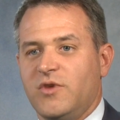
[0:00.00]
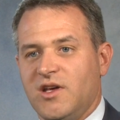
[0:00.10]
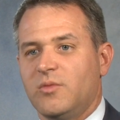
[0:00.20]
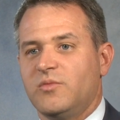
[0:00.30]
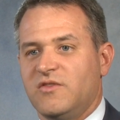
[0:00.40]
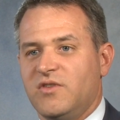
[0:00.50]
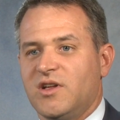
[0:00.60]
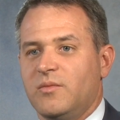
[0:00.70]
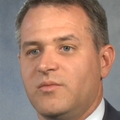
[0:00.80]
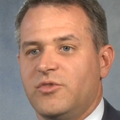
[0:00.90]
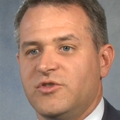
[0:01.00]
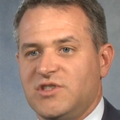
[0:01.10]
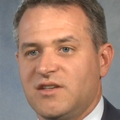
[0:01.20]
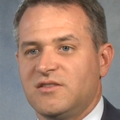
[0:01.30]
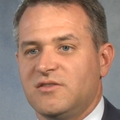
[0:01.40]
We help develop
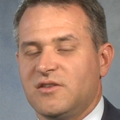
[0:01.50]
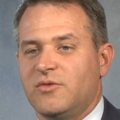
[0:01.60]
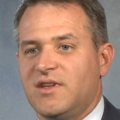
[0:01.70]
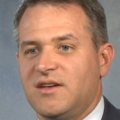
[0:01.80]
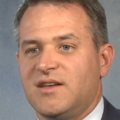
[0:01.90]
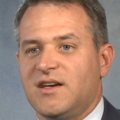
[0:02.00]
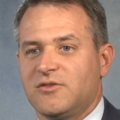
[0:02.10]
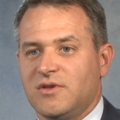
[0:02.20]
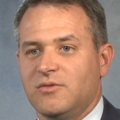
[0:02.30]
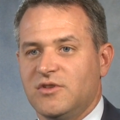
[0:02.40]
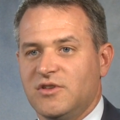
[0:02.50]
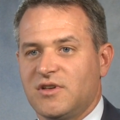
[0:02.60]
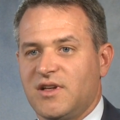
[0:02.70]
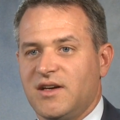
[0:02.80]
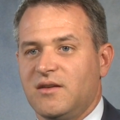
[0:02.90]
projections on what that tax rate will
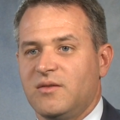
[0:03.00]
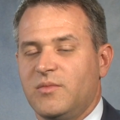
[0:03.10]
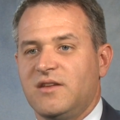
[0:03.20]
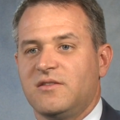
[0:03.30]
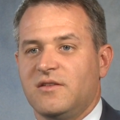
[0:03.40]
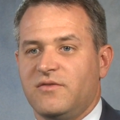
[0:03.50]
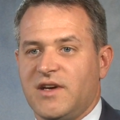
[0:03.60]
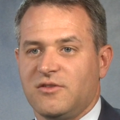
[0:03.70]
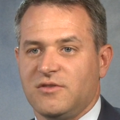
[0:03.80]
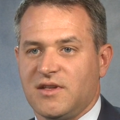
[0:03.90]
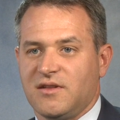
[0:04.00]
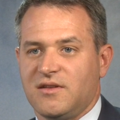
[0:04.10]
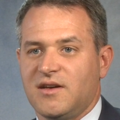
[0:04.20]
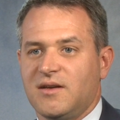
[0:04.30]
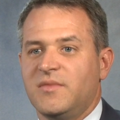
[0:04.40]
look like based on the factors at the
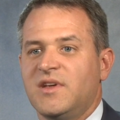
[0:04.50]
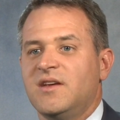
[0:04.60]
time.